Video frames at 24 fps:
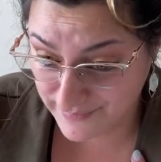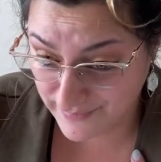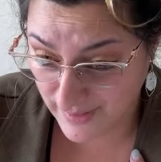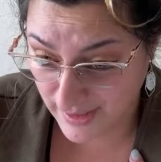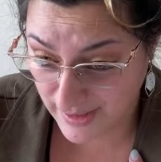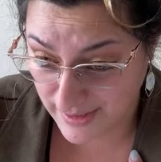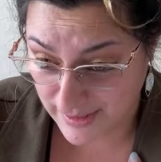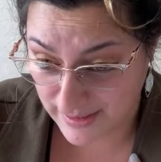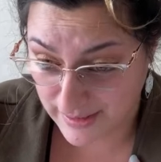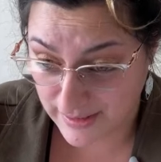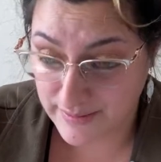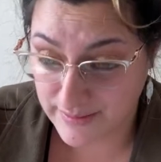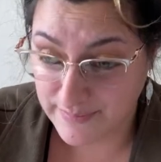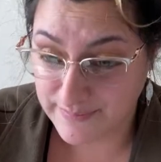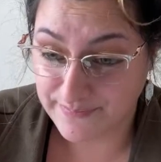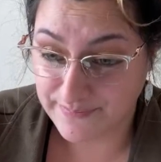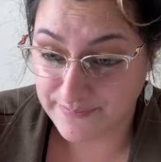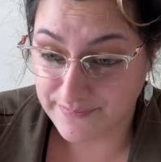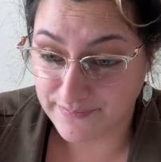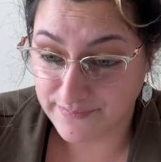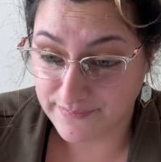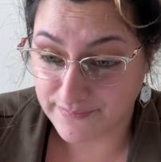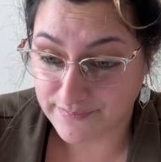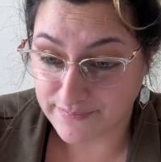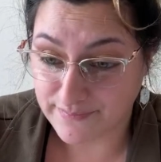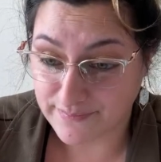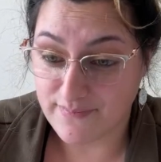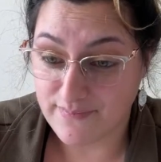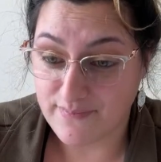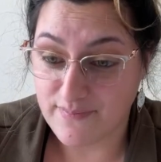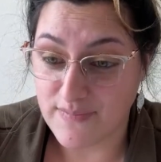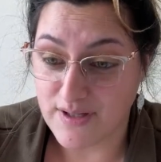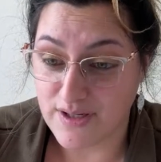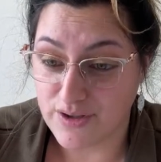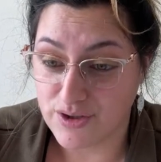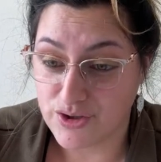Ugh.
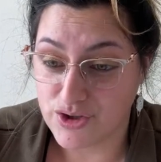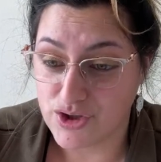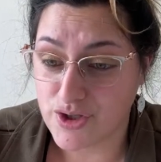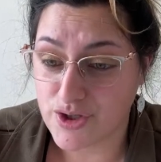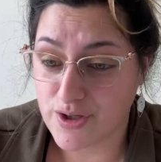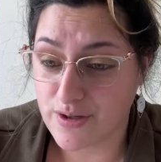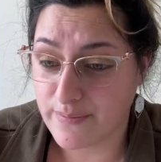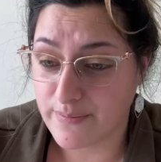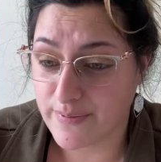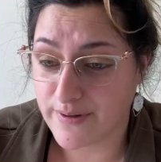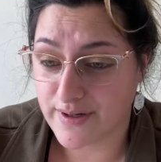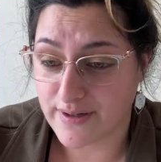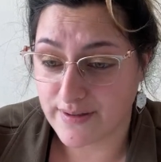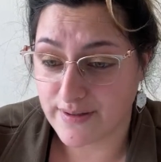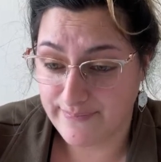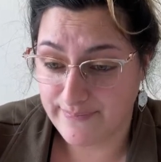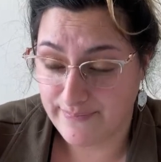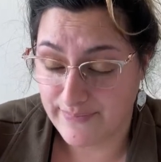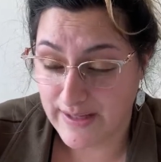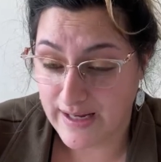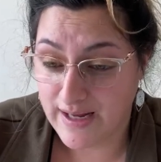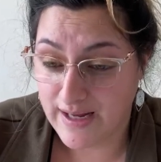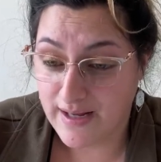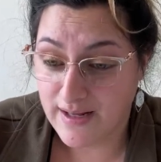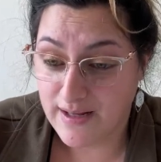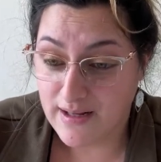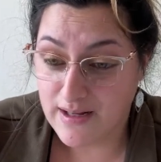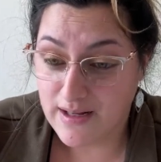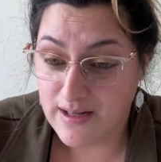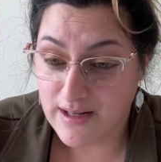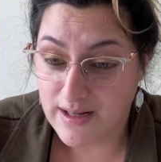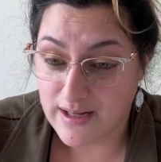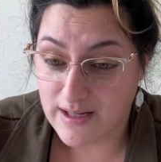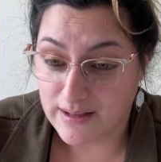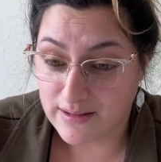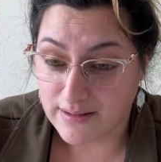Sherbert.
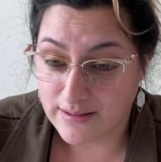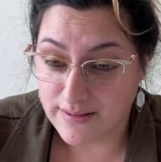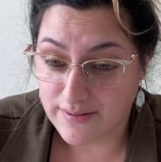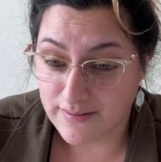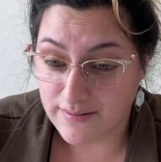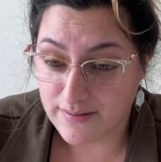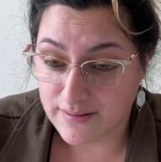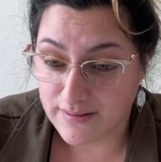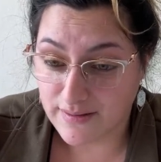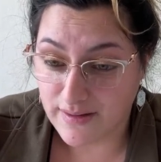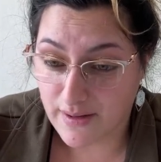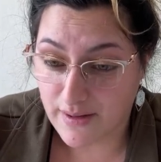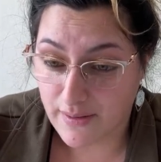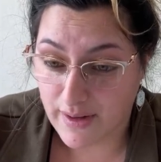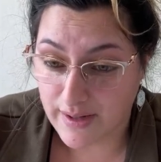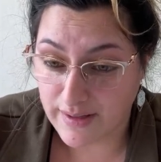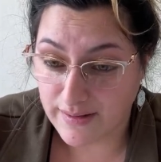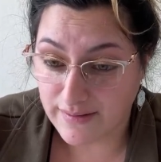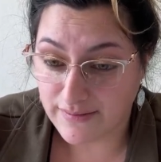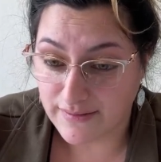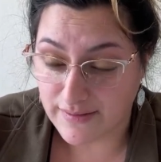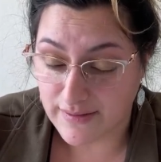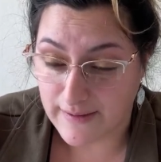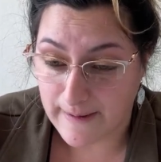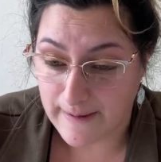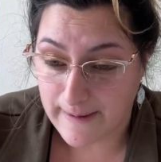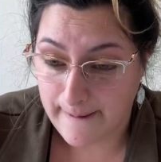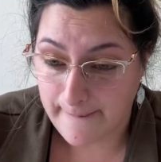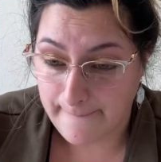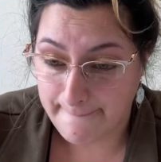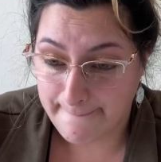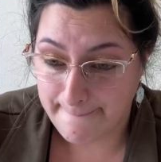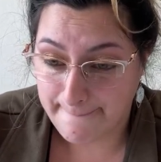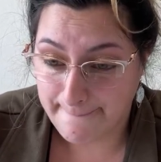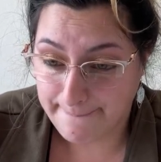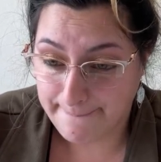At least that's how I say
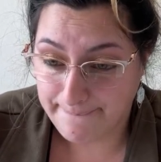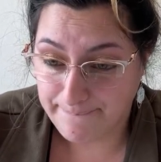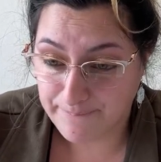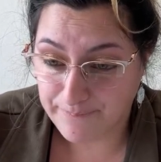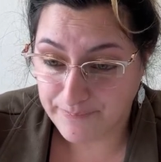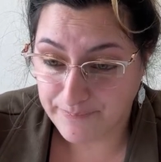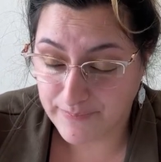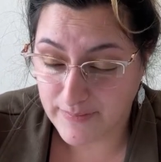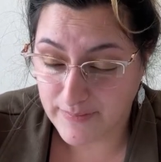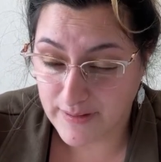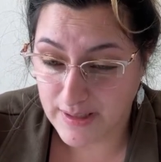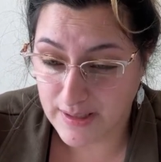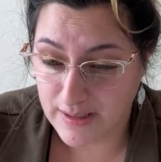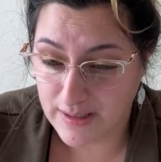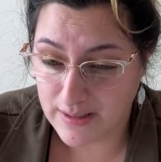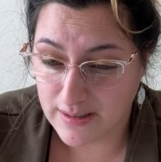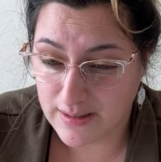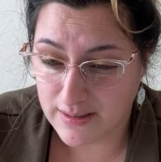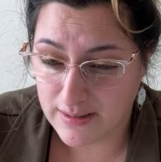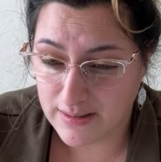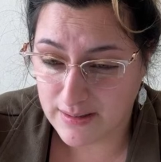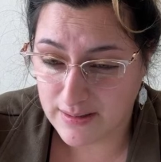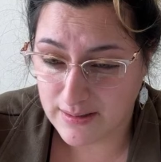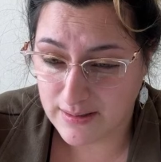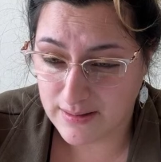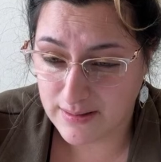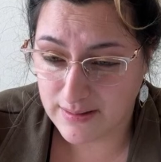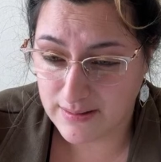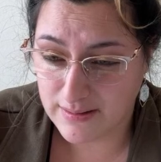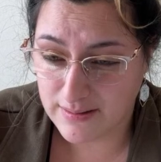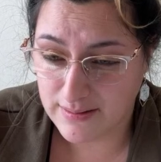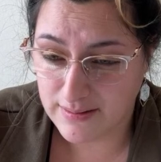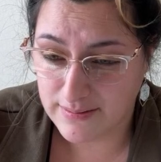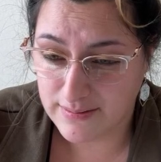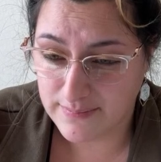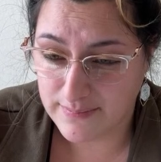it.
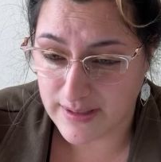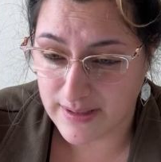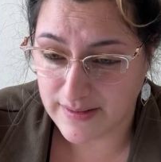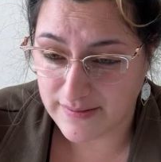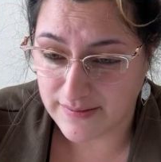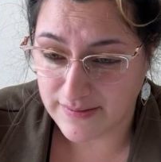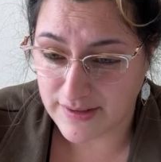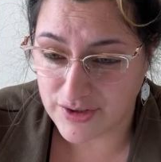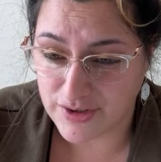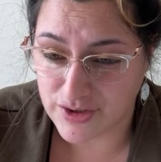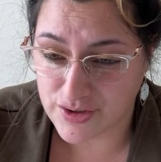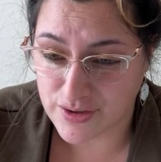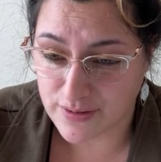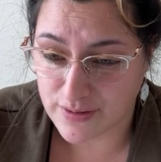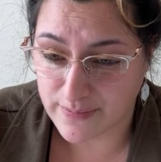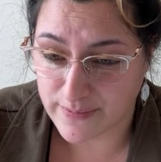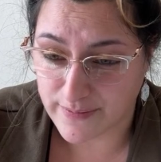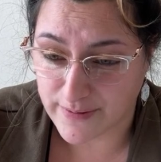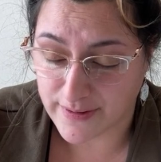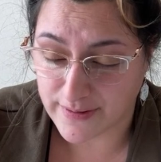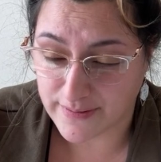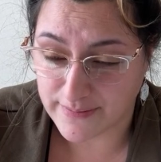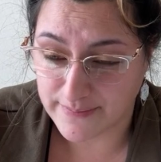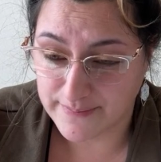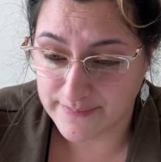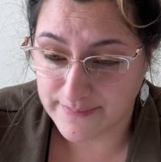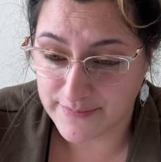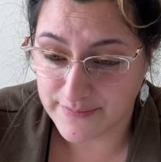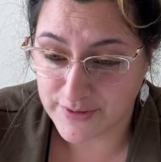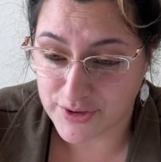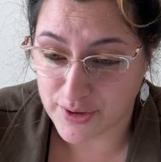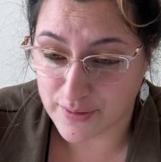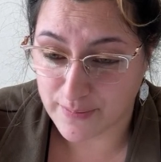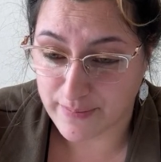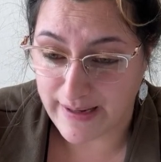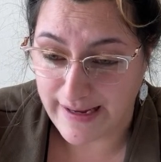Um, I say sherbert.
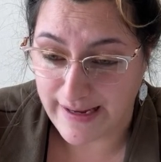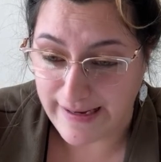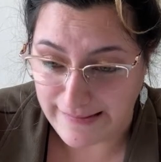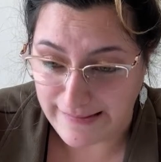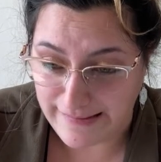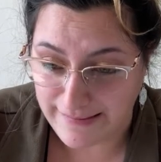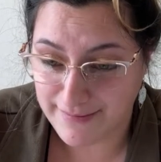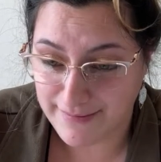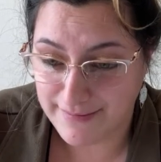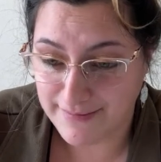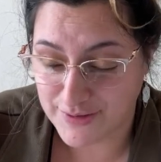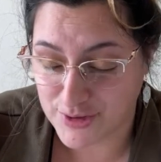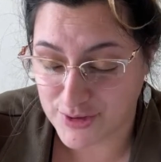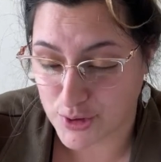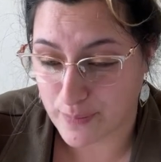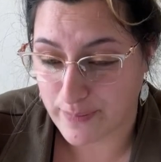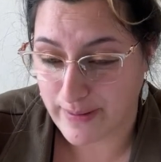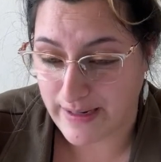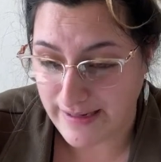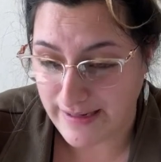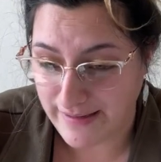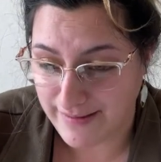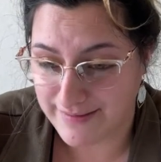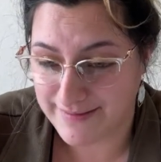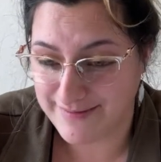Sherbet. Sherbet.